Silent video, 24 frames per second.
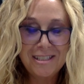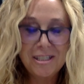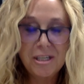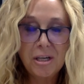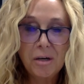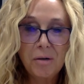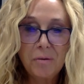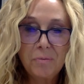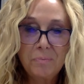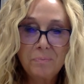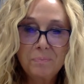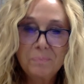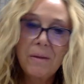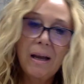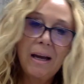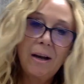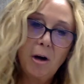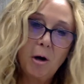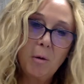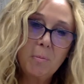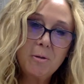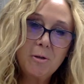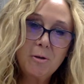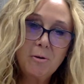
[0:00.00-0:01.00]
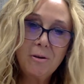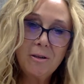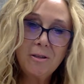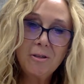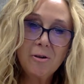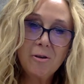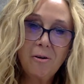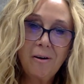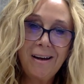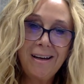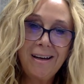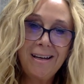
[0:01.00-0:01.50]
So I hope you
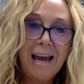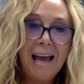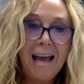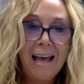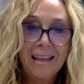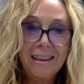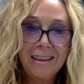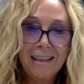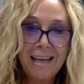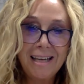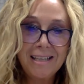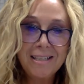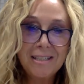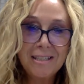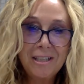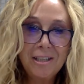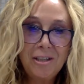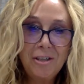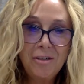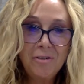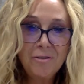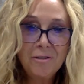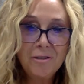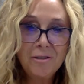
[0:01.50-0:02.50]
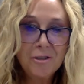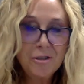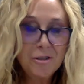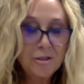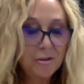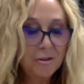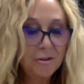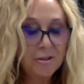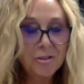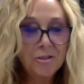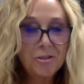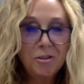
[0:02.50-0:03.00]
enjoyed Langston Hughes'
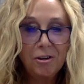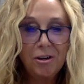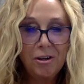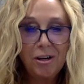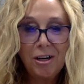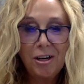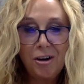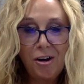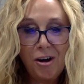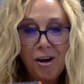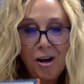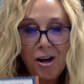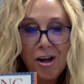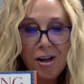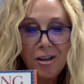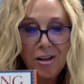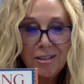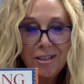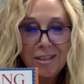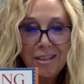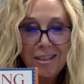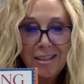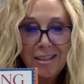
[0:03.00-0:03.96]
short story called